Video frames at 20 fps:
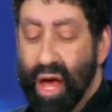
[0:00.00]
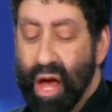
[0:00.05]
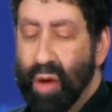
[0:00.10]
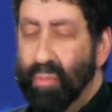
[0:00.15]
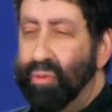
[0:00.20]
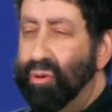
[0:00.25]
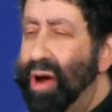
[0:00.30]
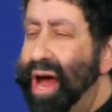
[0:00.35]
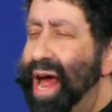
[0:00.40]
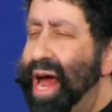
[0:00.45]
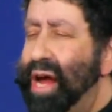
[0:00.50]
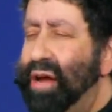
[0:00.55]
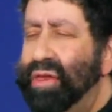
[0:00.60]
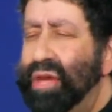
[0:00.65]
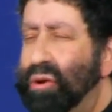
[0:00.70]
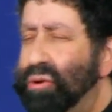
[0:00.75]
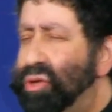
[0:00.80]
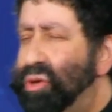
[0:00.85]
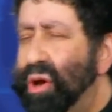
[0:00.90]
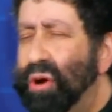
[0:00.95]
Praying.
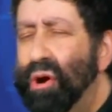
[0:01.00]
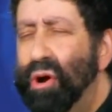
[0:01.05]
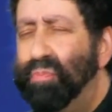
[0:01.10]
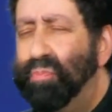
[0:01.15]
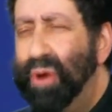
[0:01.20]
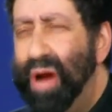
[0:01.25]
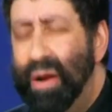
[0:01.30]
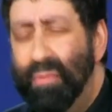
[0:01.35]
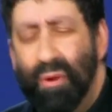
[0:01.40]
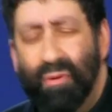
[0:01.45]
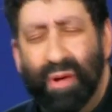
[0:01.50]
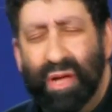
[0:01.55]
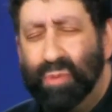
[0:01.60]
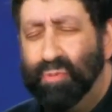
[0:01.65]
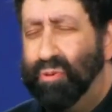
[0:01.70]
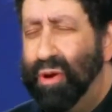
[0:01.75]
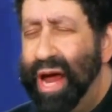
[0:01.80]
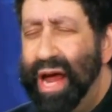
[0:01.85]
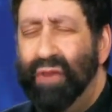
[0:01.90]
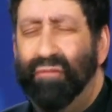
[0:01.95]
There were prayer movements
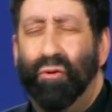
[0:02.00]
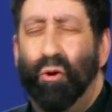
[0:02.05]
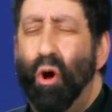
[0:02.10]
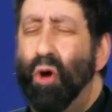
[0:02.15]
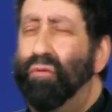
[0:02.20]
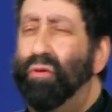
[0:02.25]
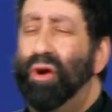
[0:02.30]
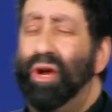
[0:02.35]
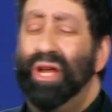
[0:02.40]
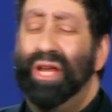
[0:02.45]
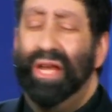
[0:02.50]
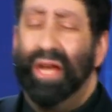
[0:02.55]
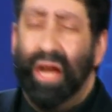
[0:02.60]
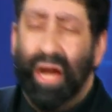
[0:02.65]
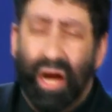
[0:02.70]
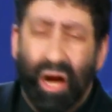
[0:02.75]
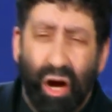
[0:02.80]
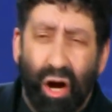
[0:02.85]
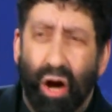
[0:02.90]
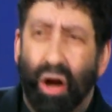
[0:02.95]
praying for over a
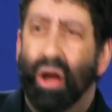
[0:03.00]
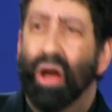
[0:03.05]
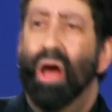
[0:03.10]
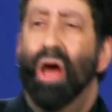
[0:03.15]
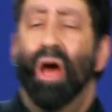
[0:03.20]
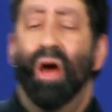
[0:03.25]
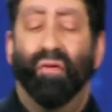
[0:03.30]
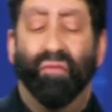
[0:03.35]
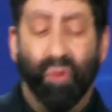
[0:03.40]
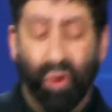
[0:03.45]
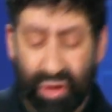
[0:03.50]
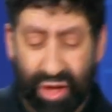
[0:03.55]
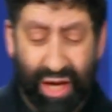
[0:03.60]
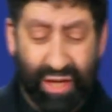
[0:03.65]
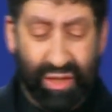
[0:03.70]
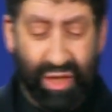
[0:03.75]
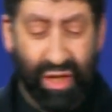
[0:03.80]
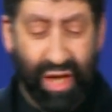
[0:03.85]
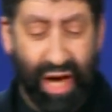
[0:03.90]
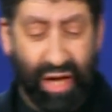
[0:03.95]
year for
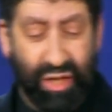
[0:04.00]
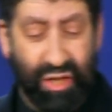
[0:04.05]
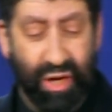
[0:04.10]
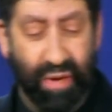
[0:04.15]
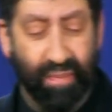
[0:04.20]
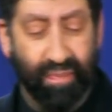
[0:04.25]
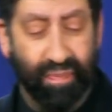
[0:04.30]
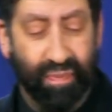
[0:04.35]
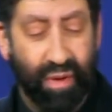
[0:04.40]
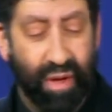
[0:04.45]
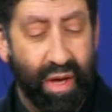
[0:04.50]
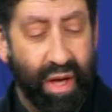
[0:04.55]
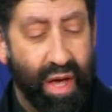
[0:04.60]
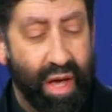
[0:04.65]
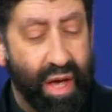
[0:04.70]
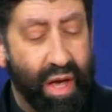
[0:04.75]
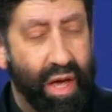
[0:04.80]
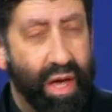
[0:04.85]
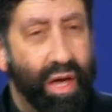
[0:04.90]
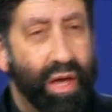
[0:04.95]
this election.
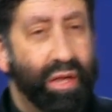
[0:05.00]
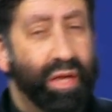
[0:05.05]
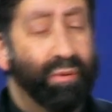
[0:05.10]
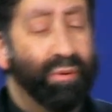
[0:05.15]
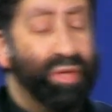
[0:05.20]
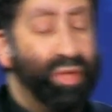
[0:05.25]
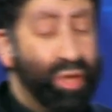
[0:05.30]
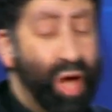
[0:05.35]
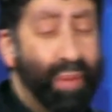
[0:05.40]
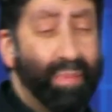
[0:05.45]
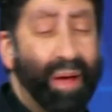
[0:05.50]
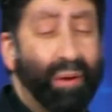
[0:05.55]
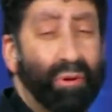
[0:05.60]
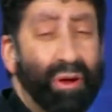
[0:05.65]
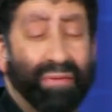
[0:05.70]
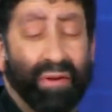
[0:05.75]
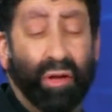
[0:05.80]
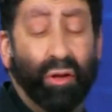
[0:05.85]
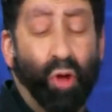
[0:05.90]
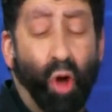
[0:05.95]
There were some that were
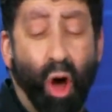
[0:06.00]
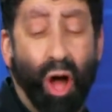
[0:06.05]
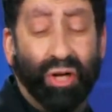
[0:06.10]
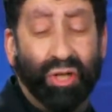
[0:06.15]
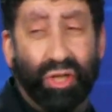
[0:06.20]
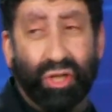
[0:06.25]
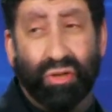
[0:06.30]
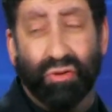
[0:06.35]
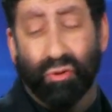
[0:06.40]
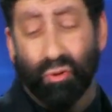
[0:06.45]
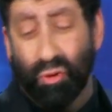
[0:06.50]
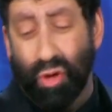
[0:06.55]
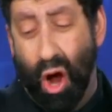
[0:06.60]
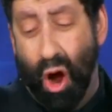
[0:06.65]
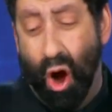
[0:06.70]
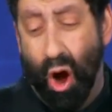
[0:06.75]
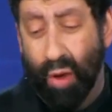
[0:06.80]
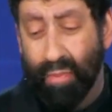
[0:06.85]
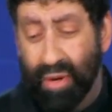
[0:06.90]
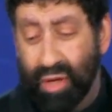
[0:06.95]
even launched through the
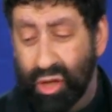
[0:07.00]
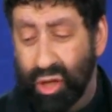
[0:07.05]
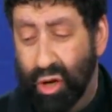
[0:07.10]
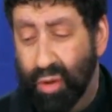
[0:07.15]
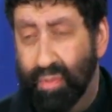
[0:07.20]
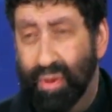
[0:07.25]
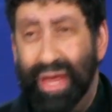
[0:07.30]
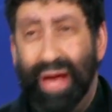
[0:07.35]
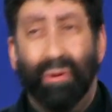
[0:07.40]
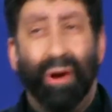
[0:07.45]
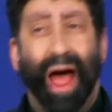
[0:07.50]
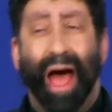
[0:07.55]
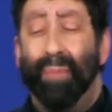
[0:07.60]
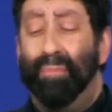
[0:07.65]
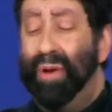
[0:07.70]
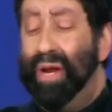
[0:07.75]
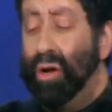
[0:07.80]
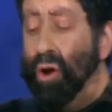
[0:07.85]
Harbinger, but they were happening